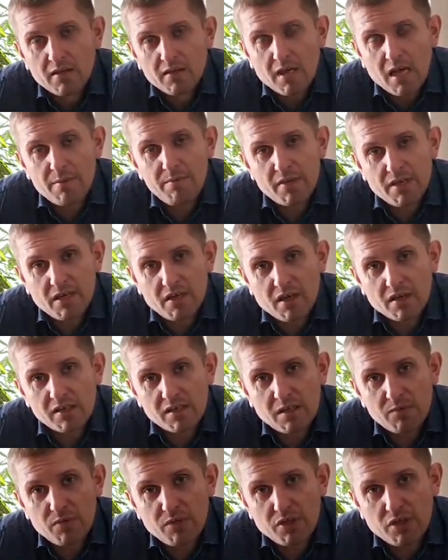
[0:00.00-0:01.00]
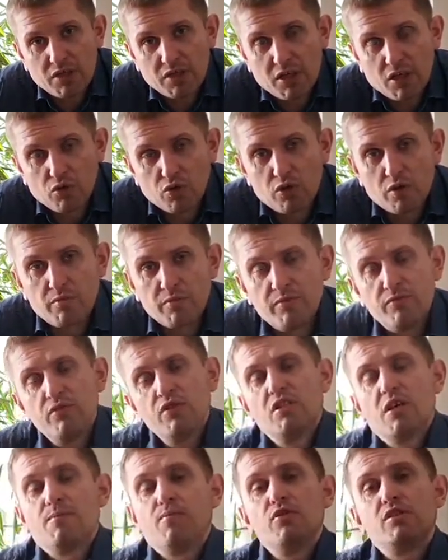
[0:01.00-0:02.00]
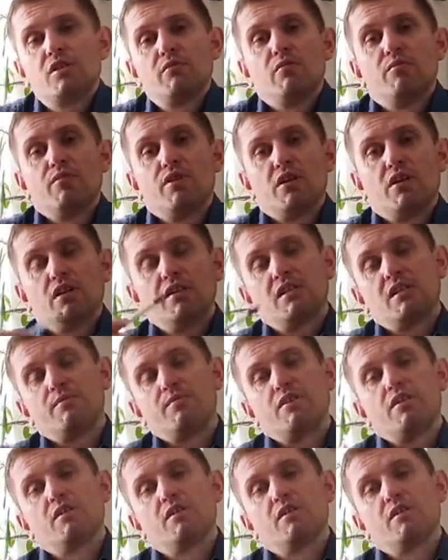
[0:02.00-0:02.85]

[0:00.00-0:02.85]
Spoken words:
by the American technologies here it is admissible.